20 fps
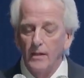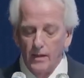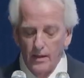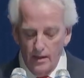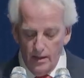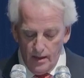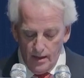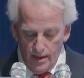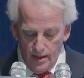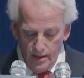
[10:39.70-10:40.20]

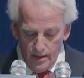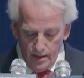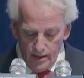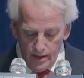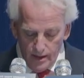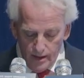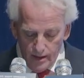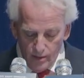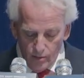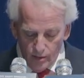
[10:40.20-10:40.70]

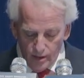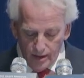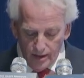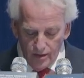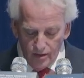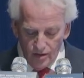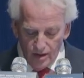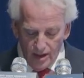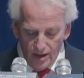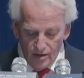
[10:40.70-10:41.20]
an
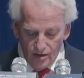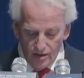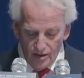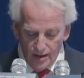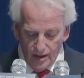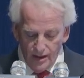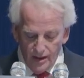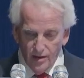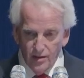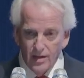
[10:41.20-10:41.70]
organization
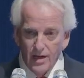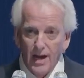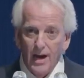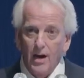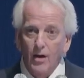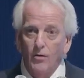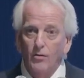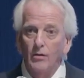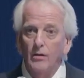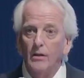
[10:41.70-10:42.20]
that is
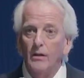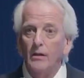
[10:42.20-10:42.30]
now